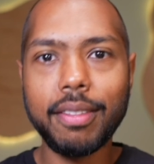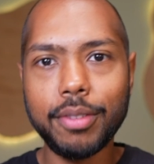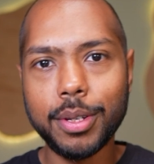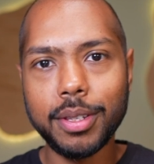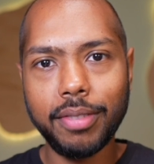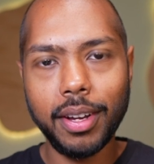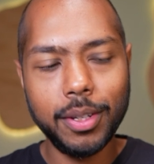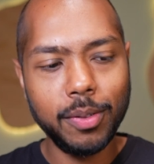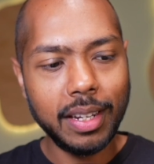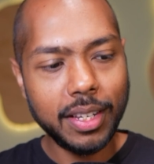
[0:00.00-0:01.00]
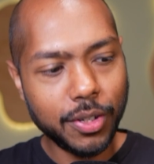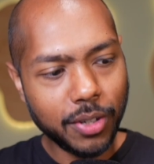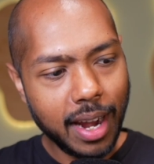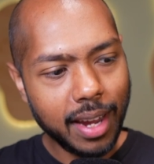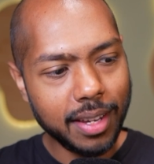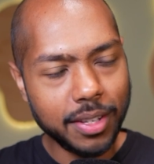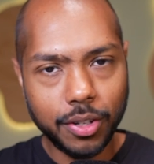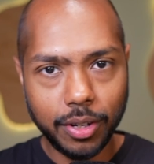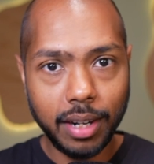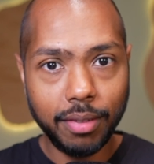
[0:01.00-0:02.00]
versus fine-tuning. RAG is
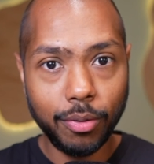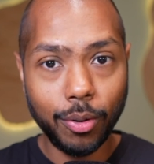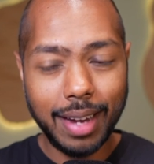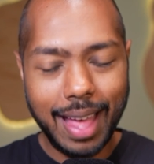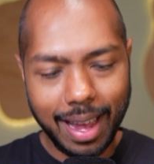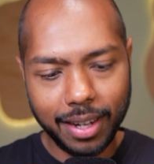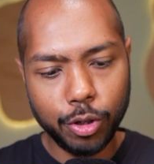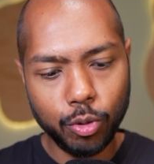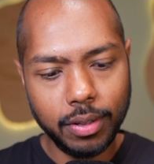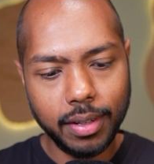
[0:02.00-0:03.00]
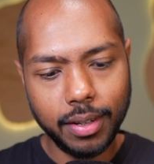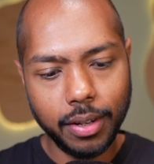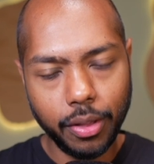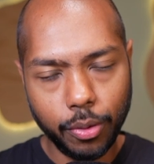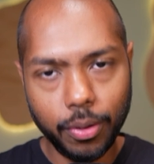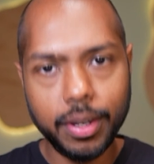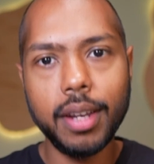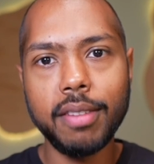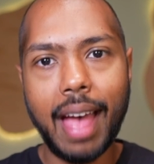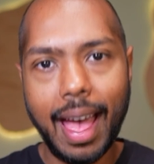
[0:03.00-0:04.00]
great for actual,
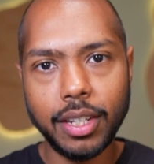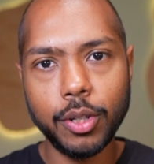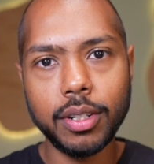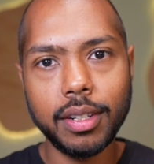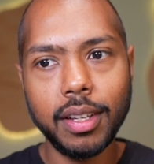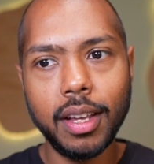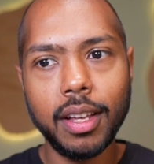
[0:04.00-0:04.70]
authoritative, accurate,